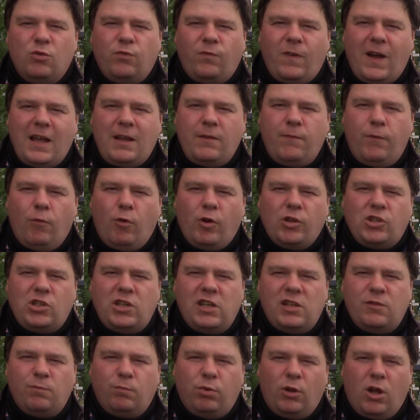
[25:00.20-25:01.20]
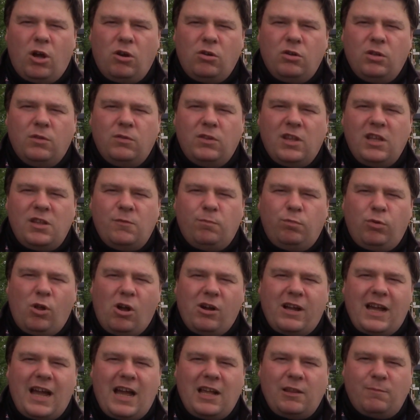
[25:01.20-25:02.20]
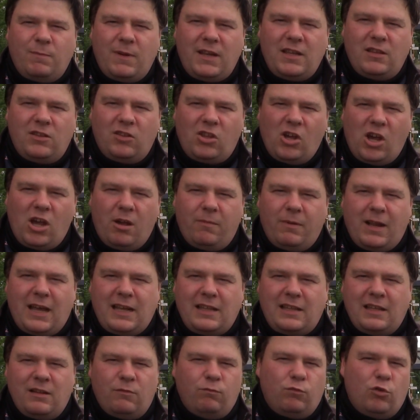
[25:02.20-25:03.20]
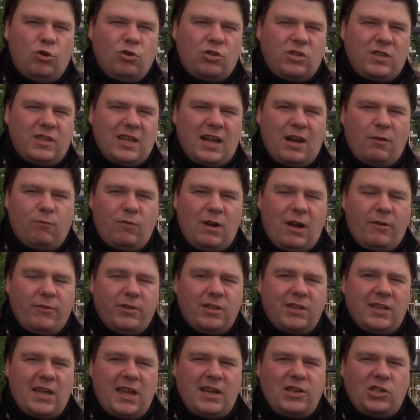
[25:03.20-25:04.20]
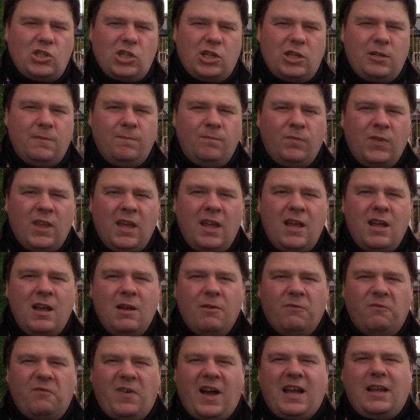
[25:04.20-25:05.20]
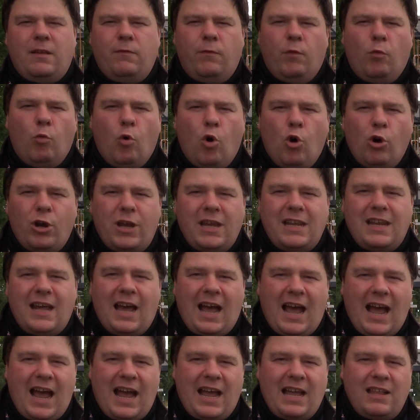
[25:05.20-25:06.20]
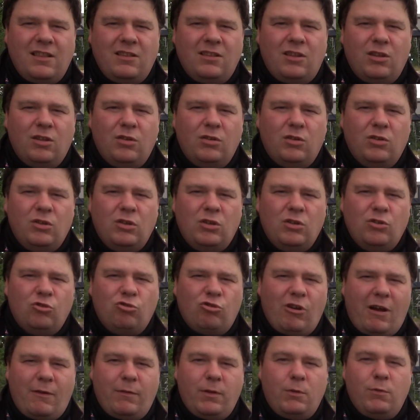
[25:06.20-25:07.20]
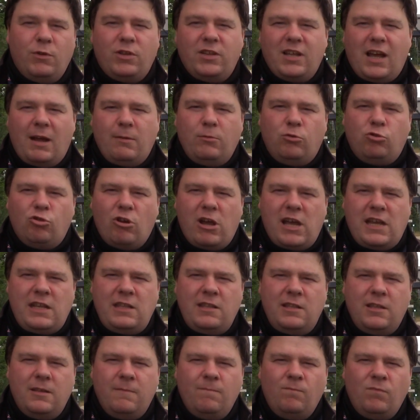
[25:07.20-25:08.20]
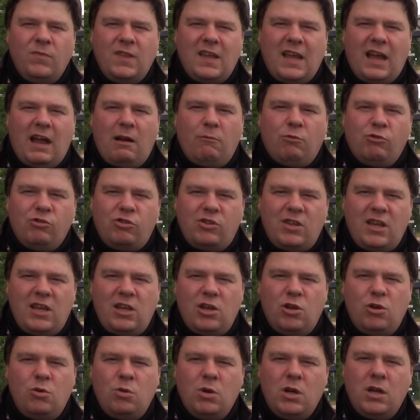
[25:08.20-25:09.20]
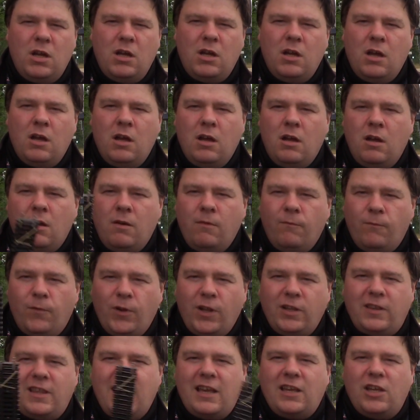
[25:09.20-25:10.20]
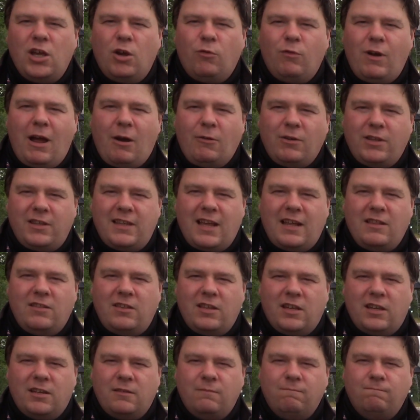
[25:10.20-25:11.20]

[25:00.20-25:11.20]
thank you for watching this blog. This blog has been terminated at Rugeley Town Railway Station. Thank you for walking and travelling with Sim0nTrains, and we'll see you for the Didcot Railway Centre.